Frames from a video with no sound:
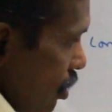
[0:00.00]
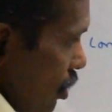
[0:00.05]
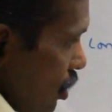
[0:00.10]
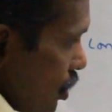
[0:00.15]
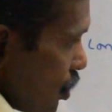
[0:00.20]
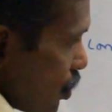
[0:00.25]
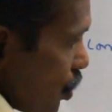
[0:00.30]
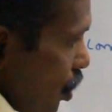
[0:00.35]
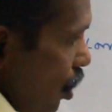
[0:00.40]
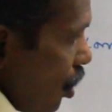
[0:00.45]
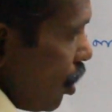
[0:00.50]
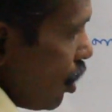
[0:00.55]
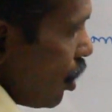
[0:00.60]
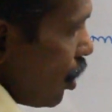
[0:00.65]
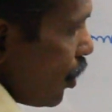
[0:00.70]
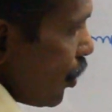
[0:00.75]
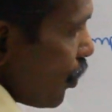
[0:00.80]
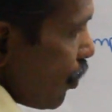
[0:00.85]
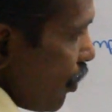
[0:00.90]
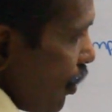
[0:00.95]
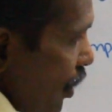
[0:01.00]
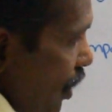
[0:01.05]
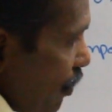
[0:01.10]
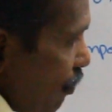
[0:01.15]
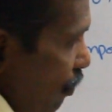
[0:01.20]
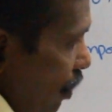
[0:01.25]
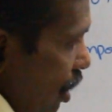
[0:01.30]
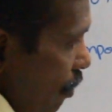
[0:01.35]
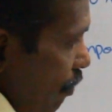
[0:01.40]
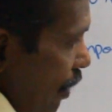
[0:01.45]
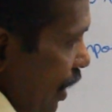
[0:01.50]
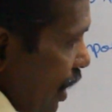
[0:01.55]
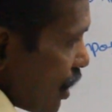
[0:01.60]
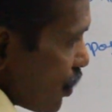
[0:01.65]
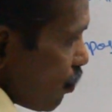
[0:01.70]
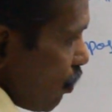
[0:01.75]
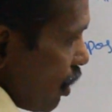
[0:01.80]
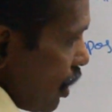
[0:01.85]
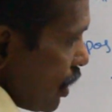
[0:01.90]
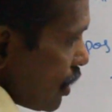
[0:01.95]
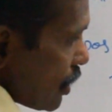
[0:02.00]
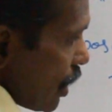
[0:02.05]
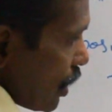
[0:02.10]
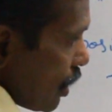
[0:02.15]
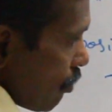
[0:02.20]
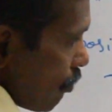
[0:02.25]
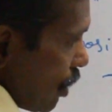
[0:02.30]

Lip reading: So 25 minus 1 is nothing